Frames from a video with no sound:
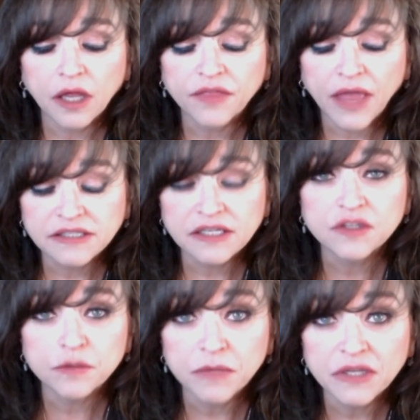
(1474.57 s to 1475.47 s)
that
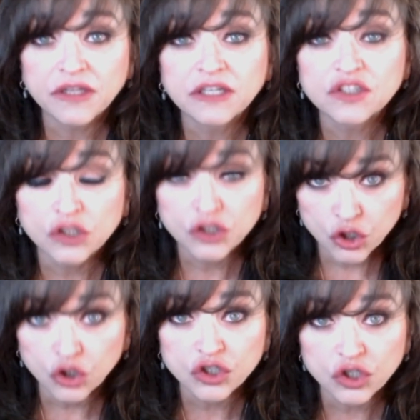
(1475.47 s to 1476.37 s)
doesn't mean that it's
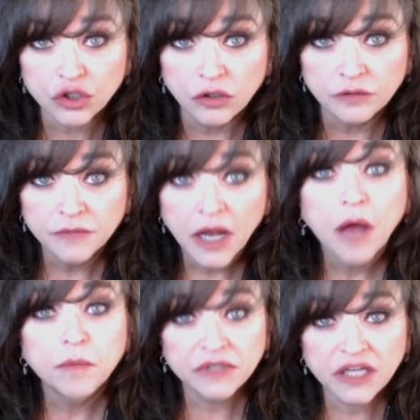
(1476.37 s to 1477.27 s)
liturgical,
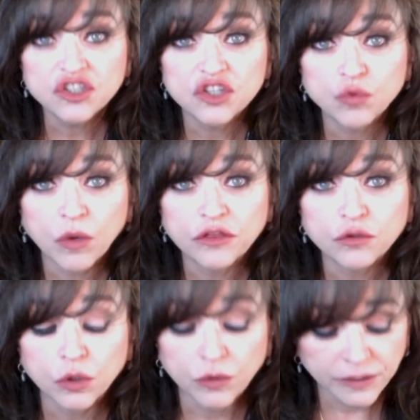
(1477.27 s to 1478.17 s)
but let's just run
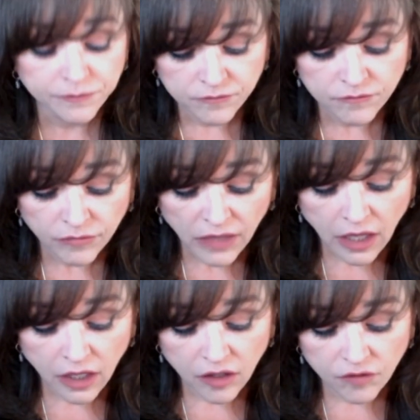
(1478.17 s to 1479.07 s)
through it.
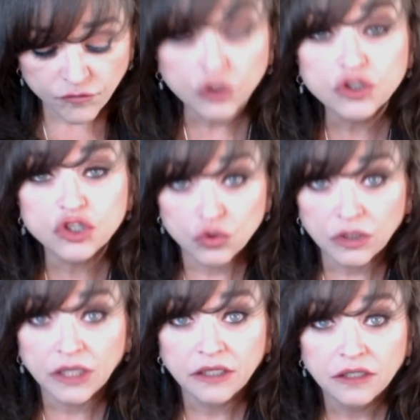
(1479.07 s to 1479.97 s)

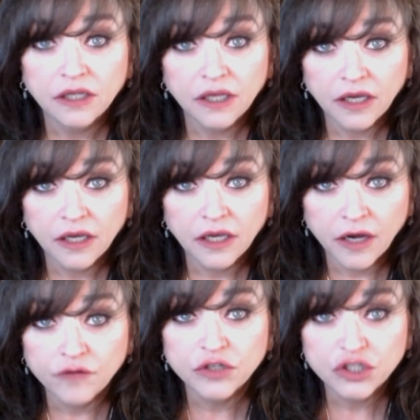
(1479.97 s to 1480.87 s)
Virtually
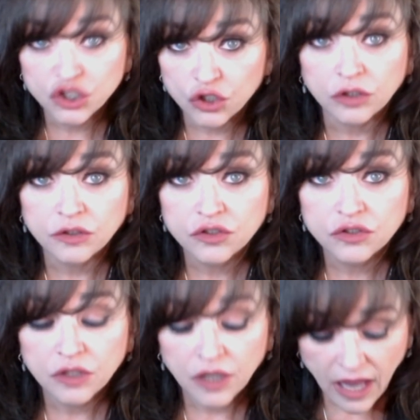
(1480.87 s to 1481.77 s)
every
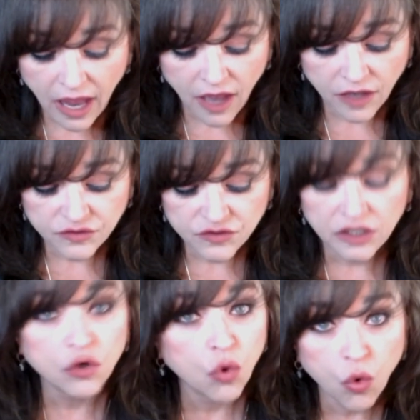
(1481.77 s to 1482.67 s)
church has
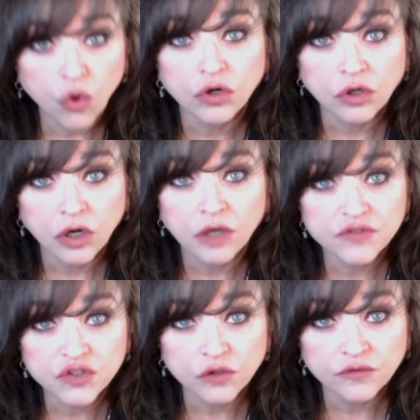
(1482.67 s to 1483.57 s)
an order
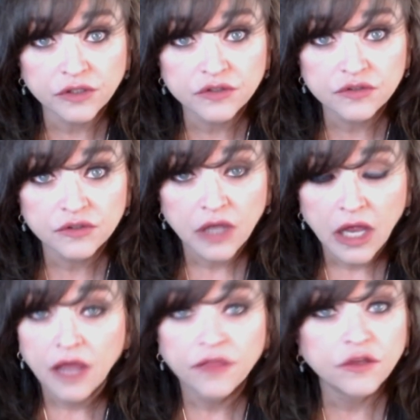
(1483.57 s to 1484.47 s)
of service.
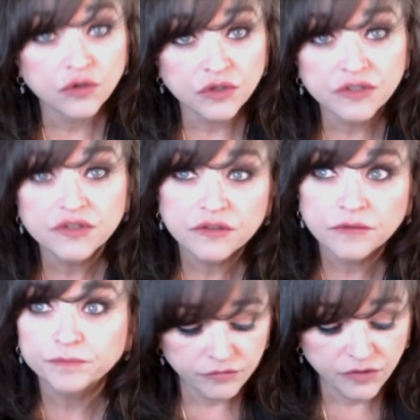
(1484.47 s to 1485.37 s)
There
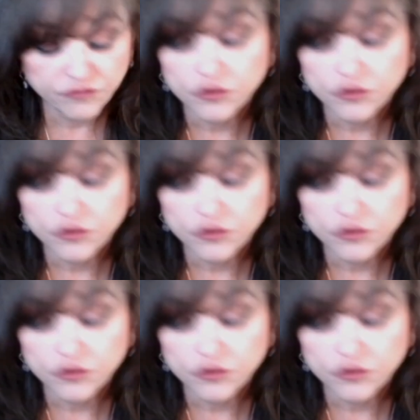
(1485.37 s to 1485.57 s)
is The